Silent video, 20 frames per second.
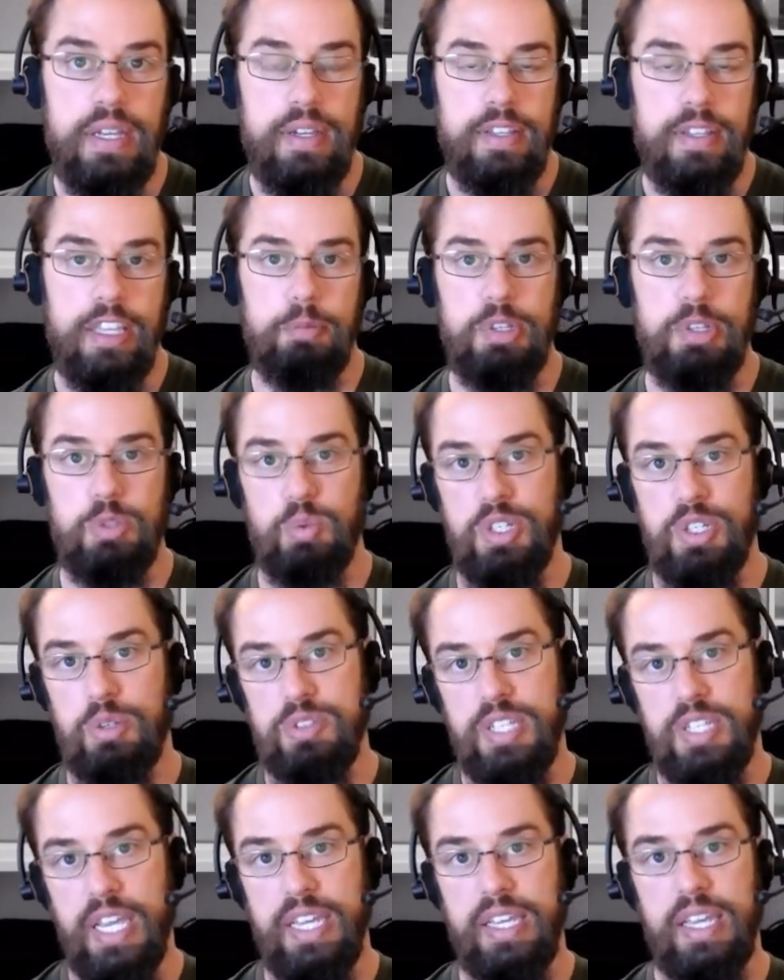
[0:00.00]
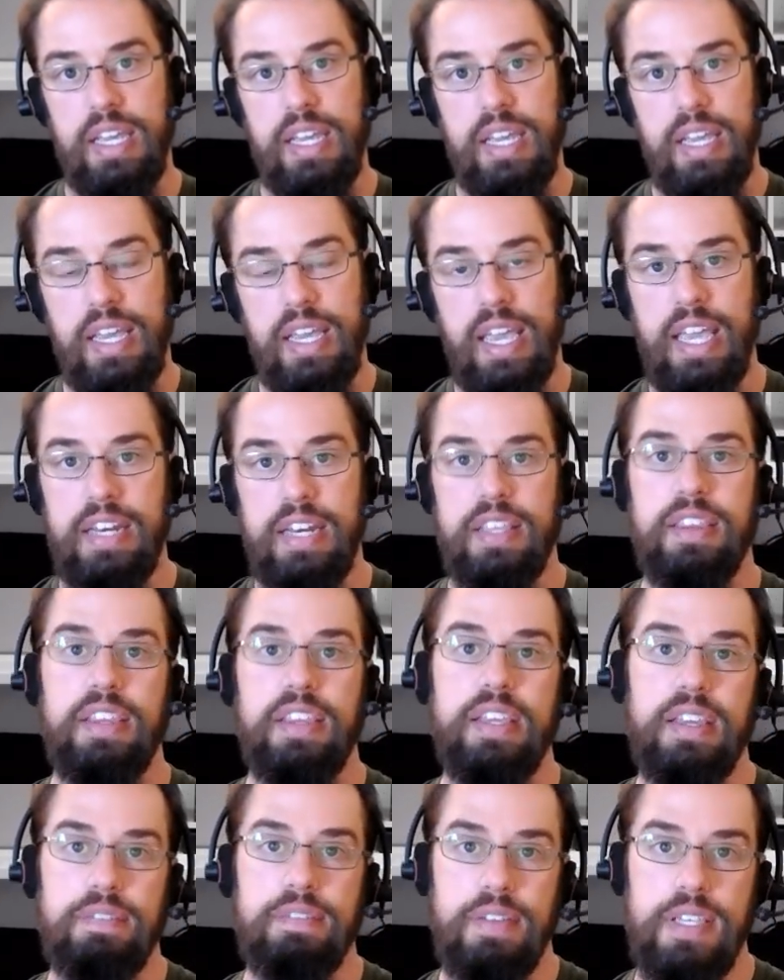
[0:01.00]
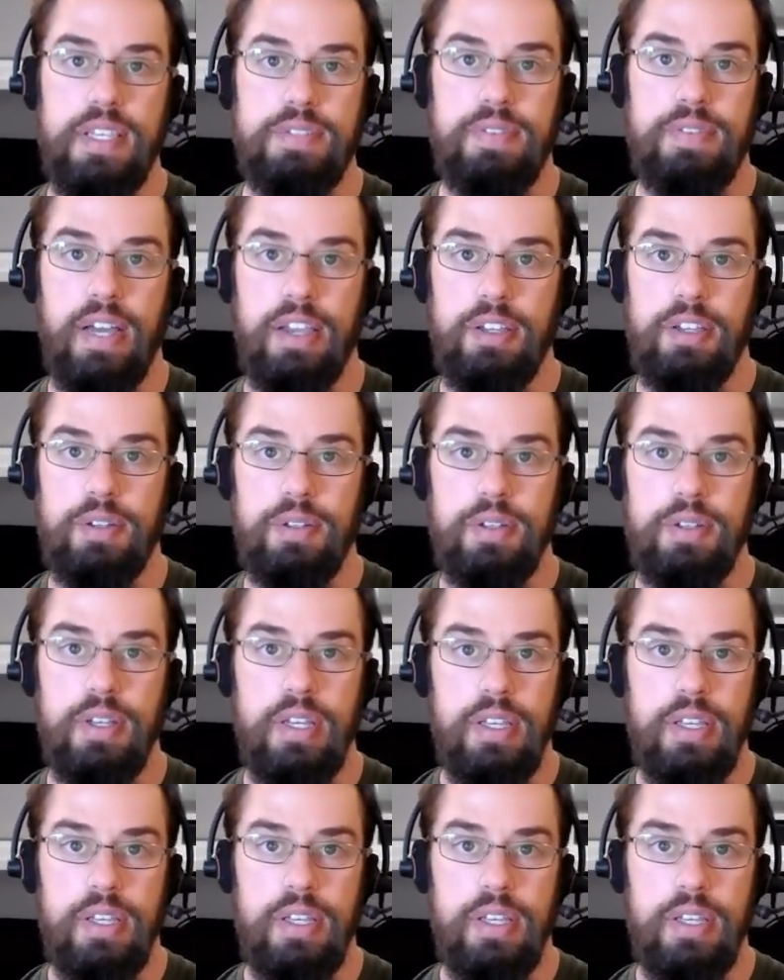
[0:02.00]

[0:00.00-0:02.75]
That means we don't take anything at face value.